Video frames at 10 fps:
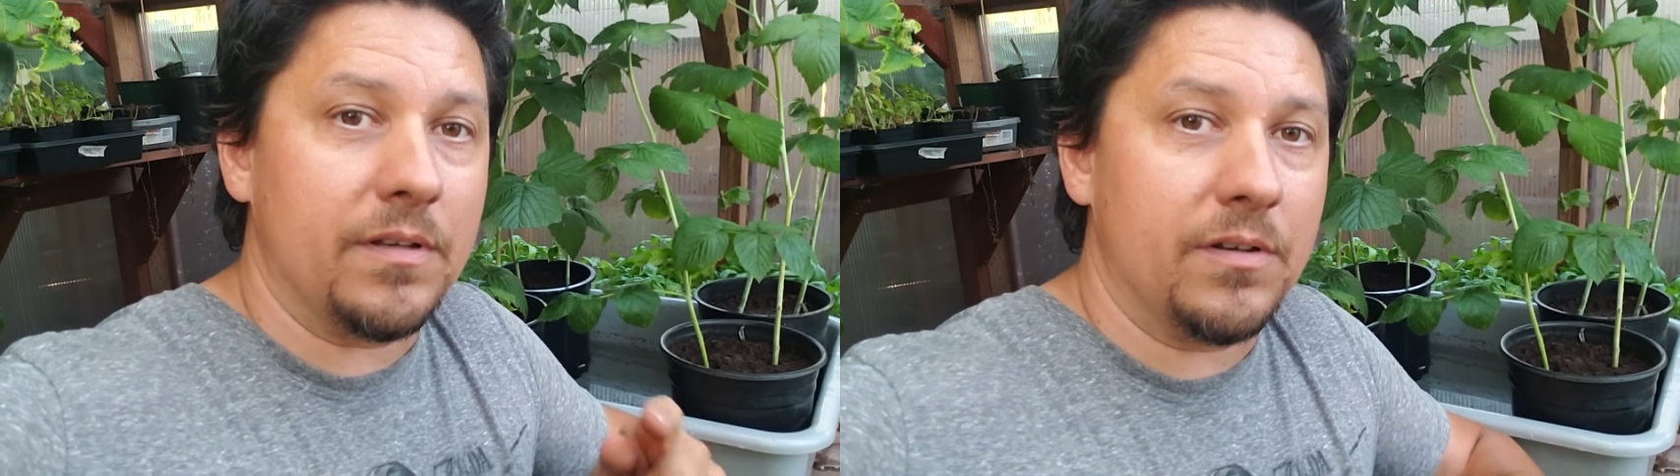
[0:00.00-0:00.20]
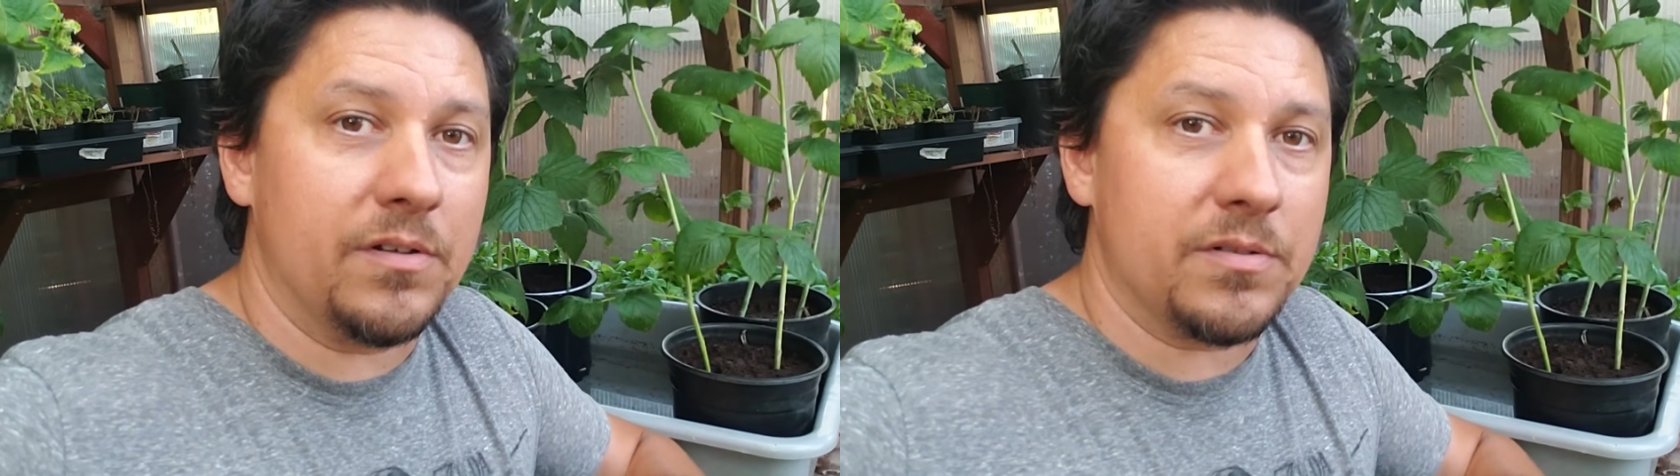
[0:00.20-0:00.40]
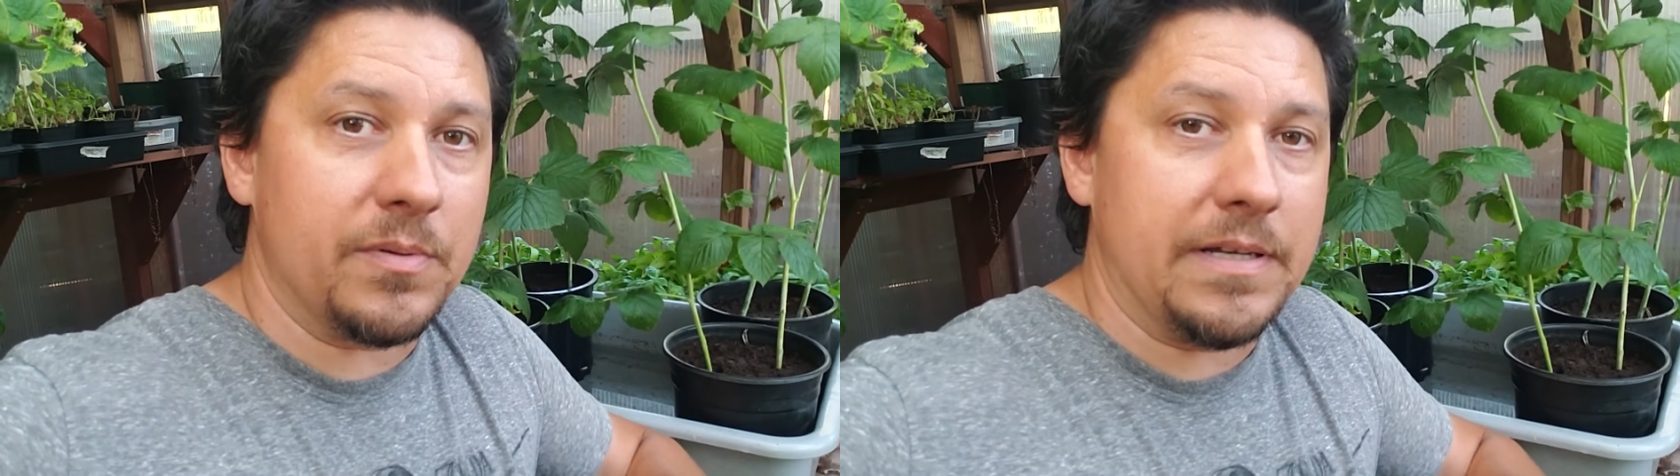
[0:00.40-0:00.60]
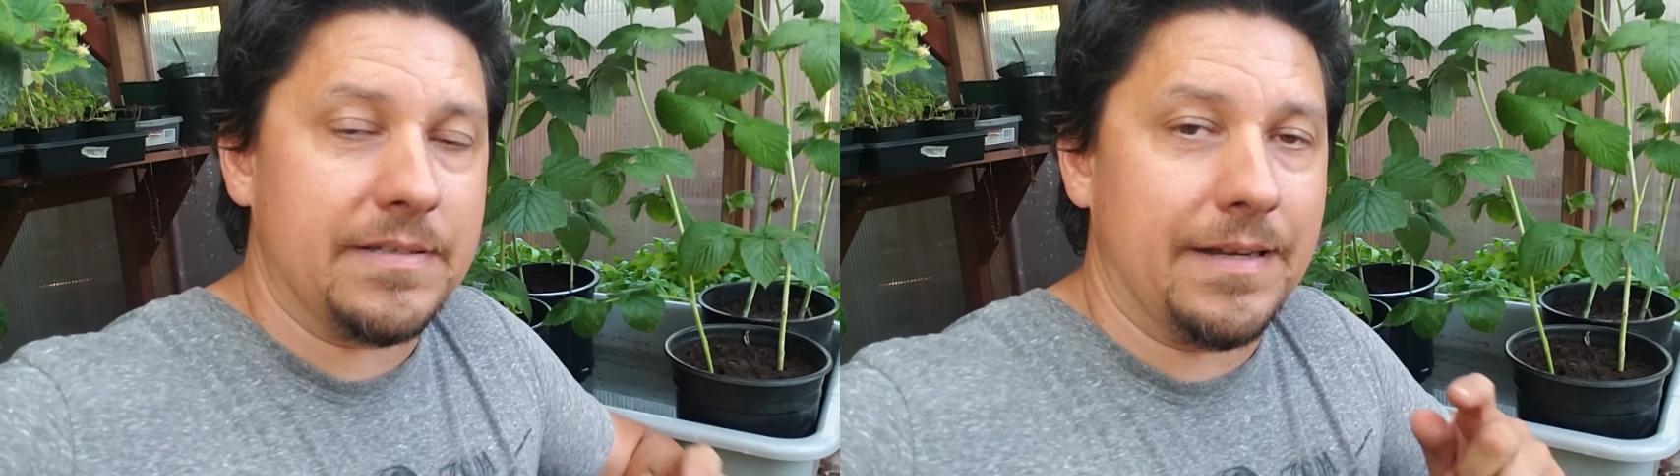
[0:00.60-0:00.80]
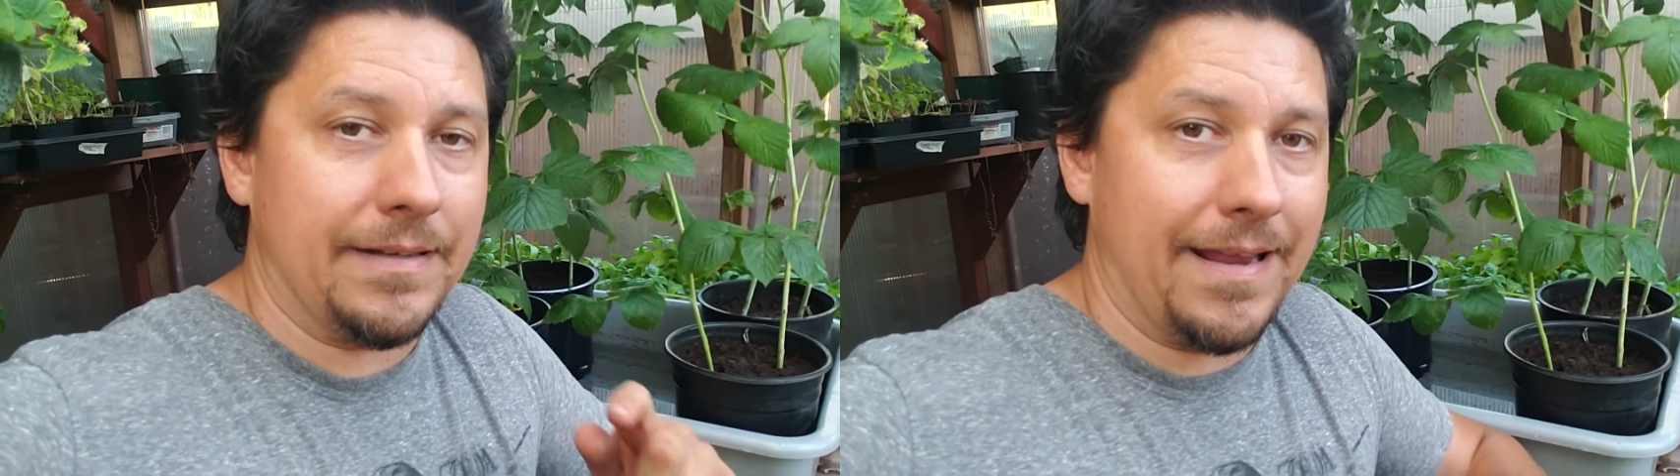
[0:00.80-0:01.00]
in nurseries
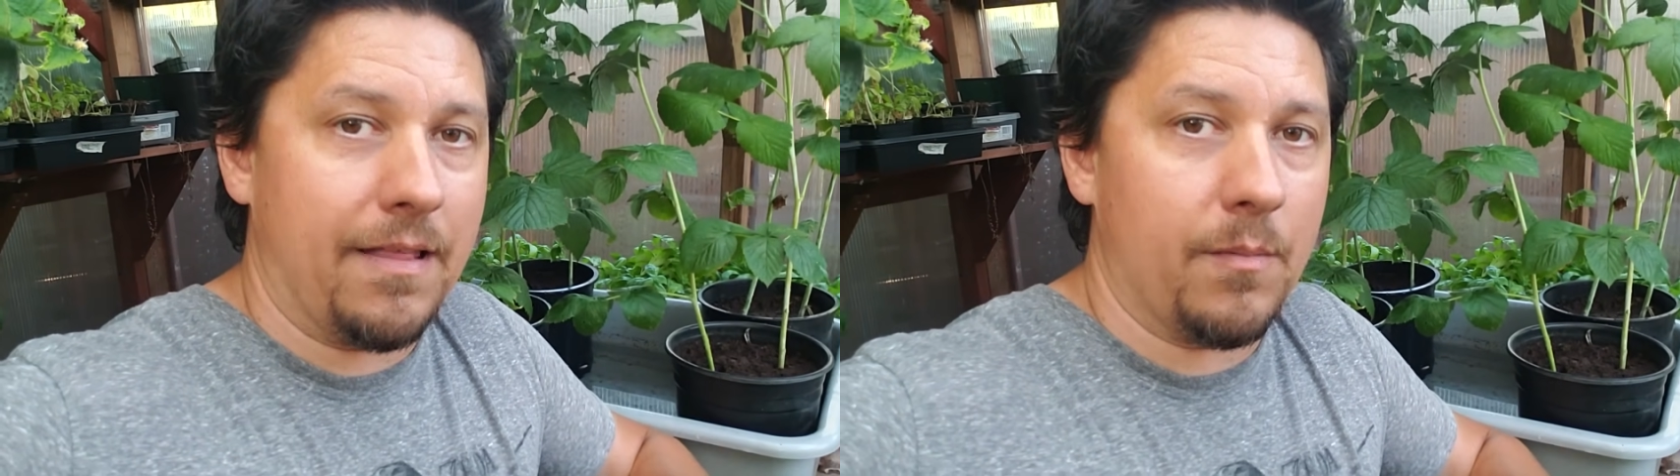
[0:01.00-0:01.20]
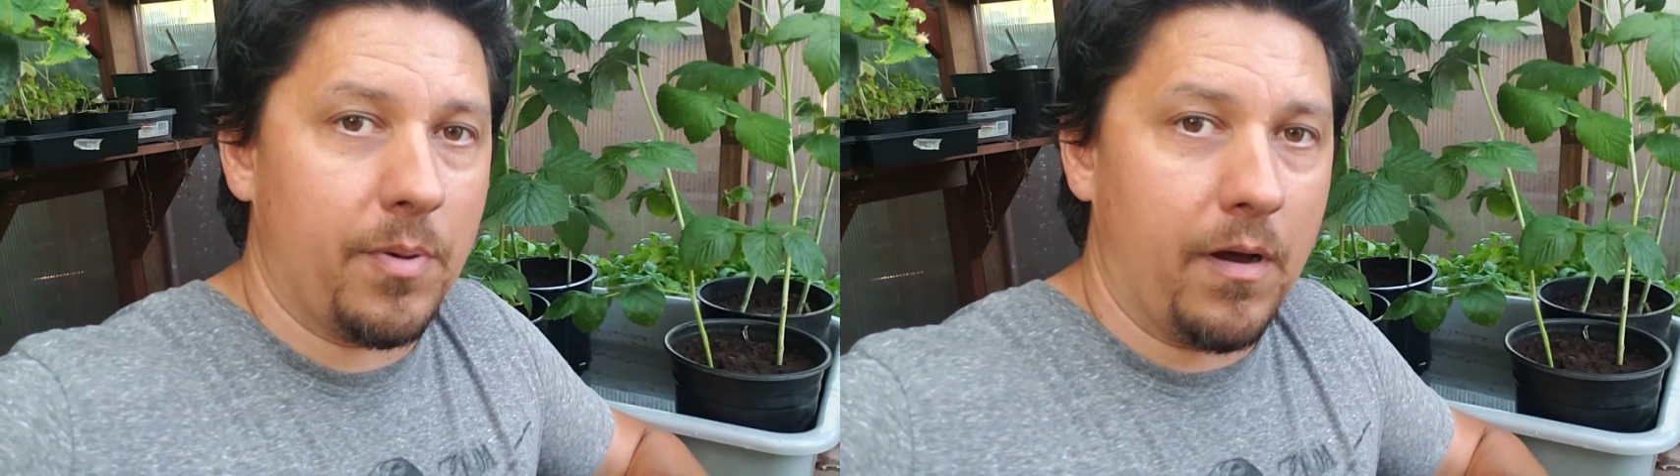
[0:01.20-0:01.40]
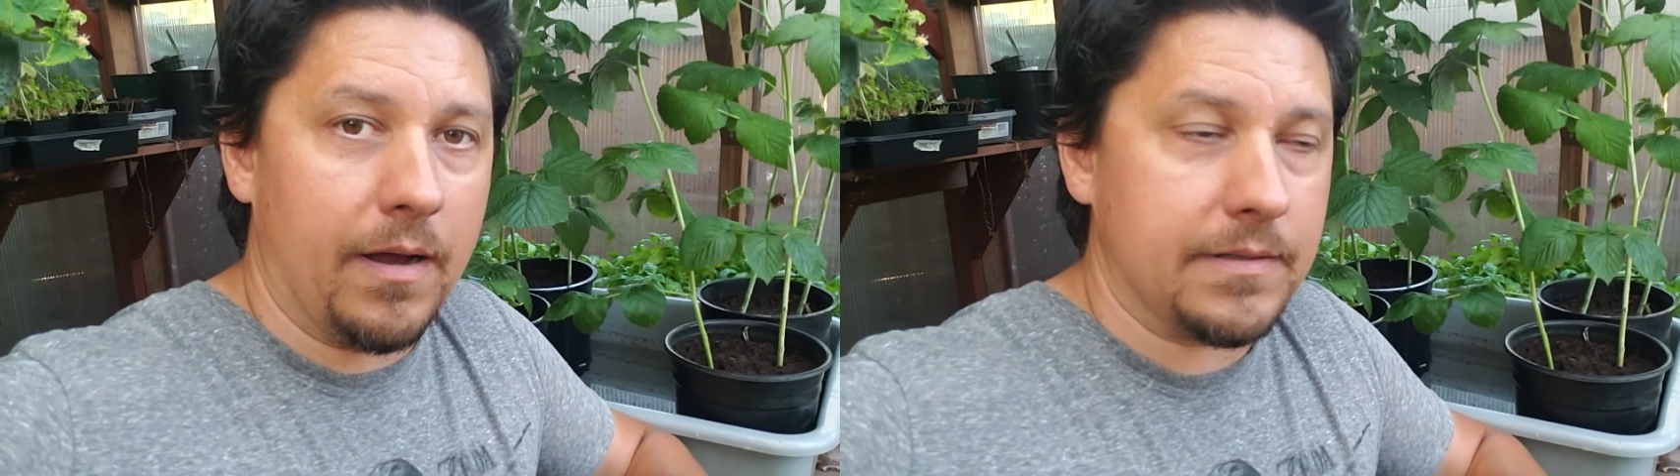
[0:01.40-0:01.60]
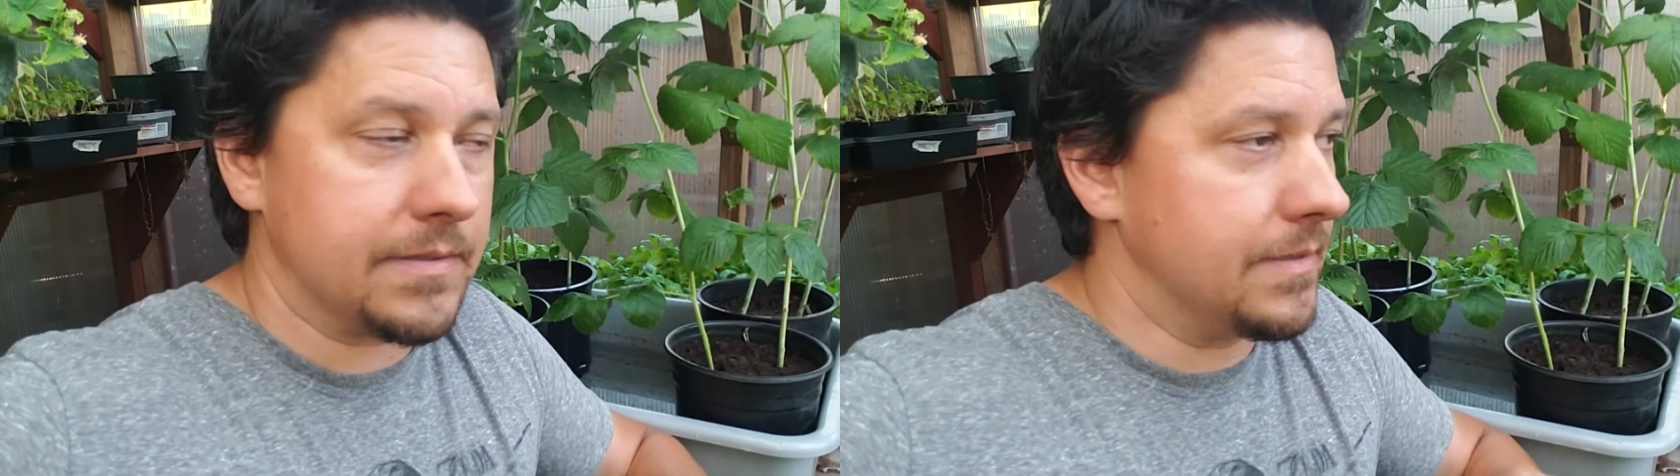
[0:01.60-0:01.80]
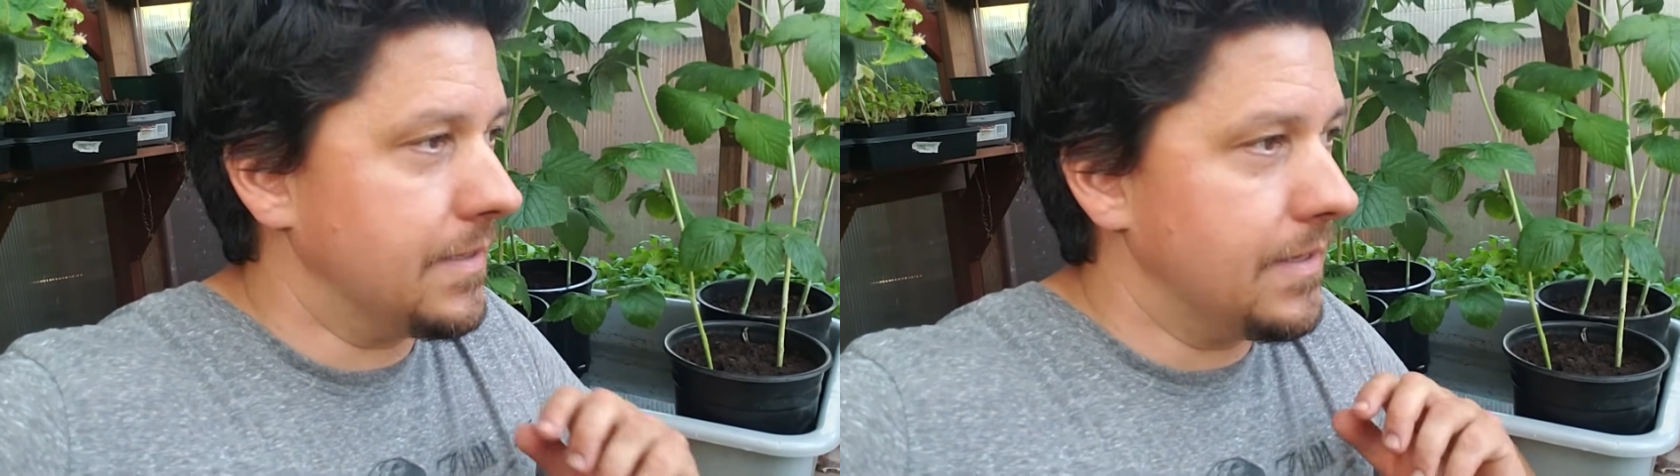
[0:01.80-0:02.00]
in gallon pots.